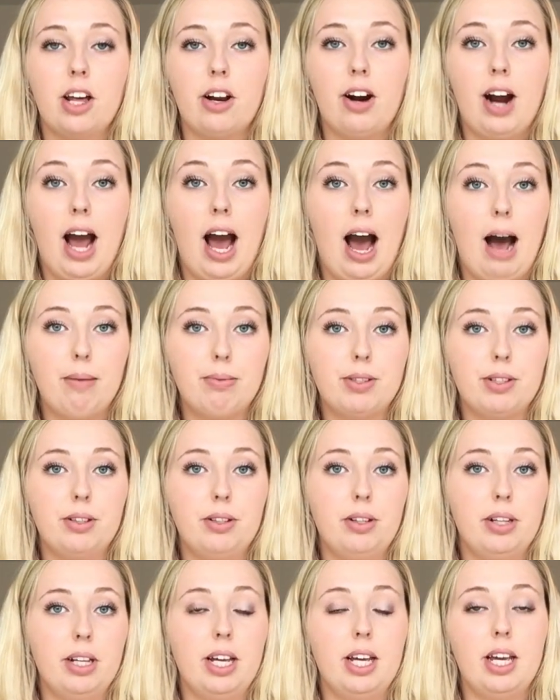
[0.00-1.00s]
that are
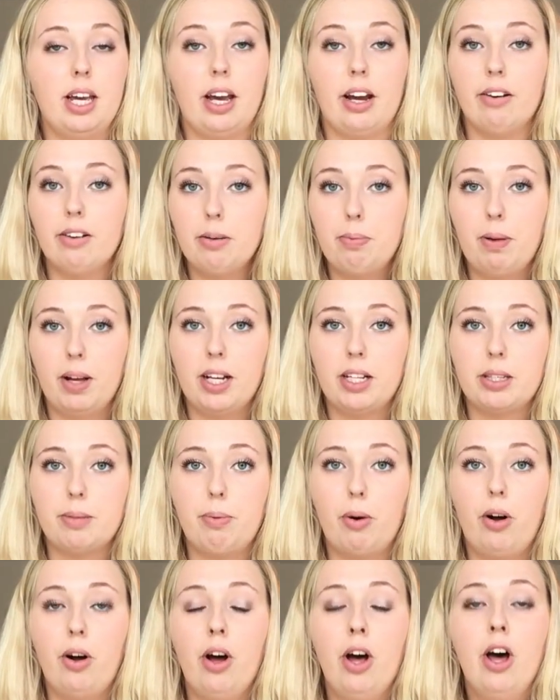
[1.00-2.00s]
absolutely
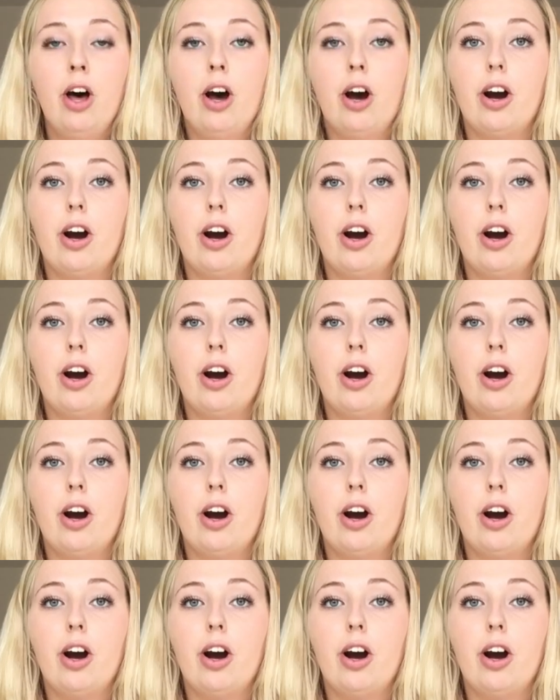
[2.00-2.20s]
irreplaceable